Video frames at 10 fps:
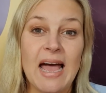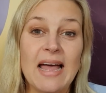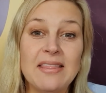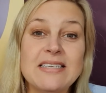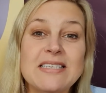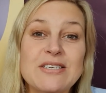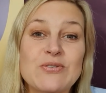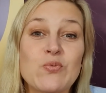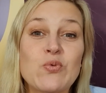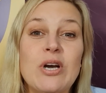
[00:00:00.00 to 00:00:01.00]
And this is
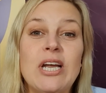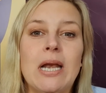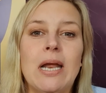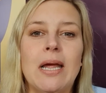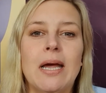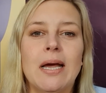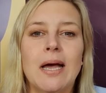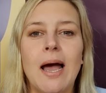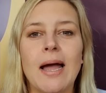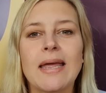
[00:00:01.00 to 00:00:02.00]
really
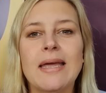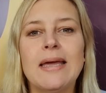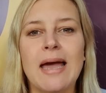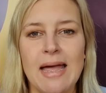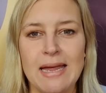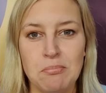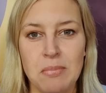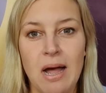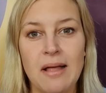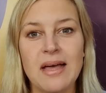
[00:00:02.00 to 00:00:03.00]
a
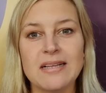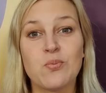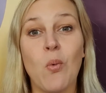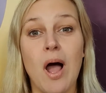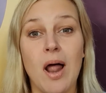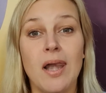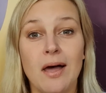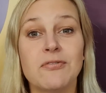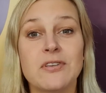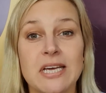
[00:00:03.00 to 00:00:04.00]
game. And that's why I
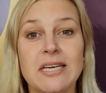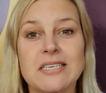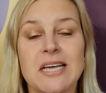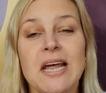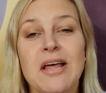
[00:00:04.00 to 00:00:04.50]
loved it.